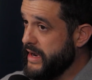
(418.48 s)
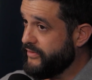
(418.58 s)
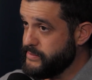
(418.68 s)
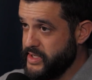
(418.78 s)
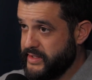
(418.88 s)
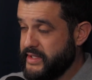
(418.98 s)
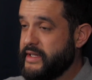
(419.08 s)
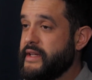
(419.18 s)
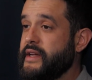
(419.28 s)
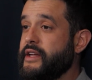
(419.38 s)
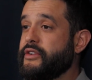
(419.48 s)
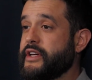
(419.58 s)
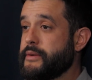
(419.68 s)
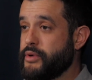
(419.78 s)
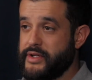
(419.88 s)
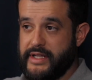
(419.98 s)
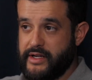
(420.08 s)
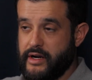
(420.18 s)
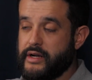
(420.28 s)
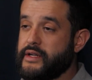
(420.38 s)
every month. You'll get a birthday
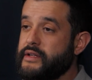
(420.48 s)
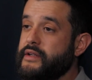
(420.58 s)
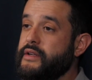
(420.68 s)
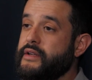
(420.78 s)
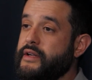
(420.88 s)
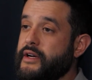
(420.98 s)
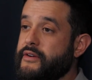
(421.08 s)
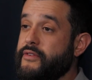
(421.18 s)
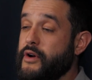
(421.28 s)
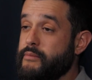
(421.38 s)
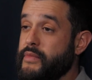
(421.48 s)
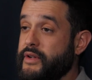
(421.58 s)
card from